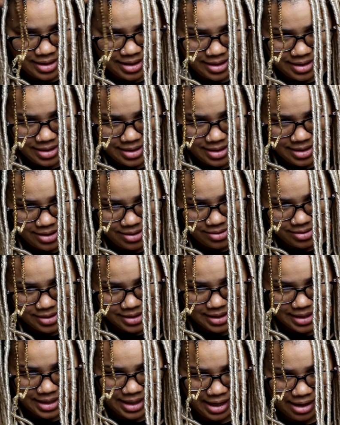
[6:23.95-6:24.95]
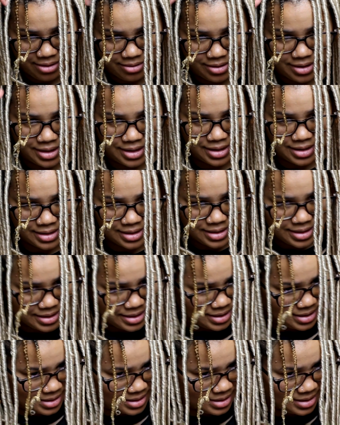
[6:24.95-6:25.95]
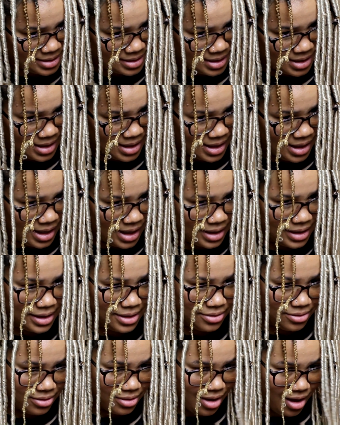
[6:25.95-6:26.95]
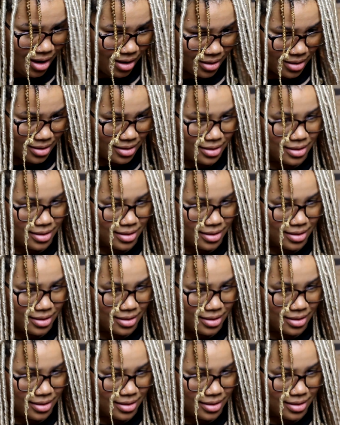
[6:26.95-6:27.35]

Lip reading: And then you see how it's a little lock.